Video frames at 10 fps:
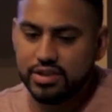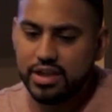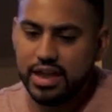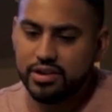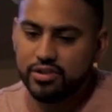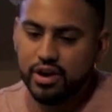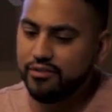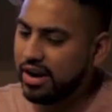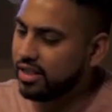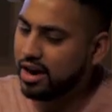And you know,
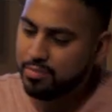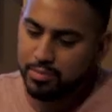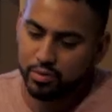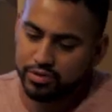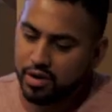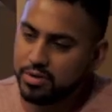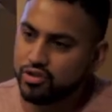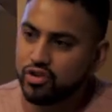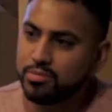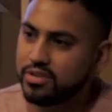I've had a lot of people tell me
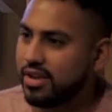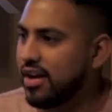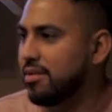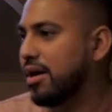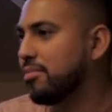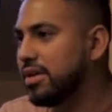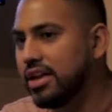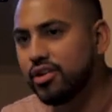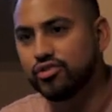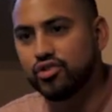dreams that they've had about
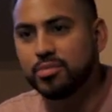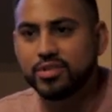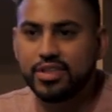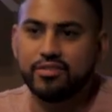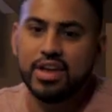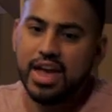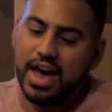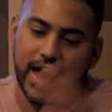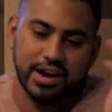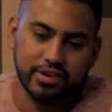me, or dreams that they've
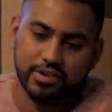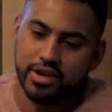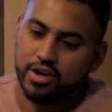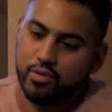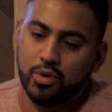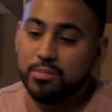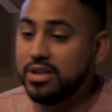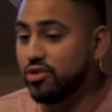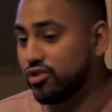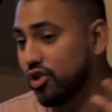had and wanted
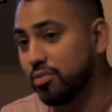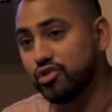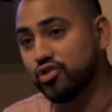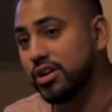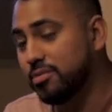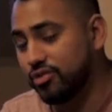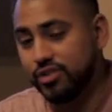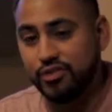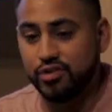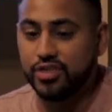me to interpret dreams, or
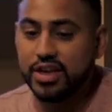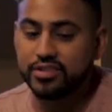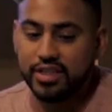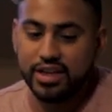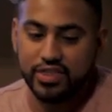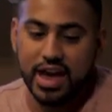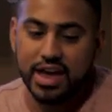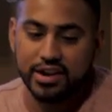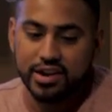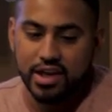different things like
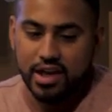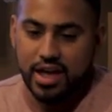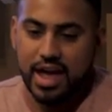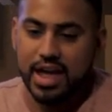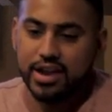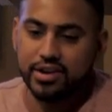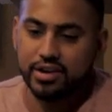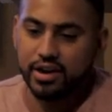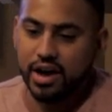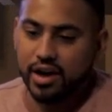that. And
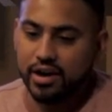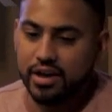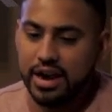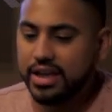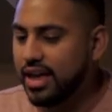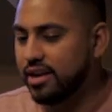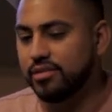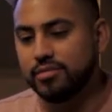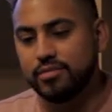again,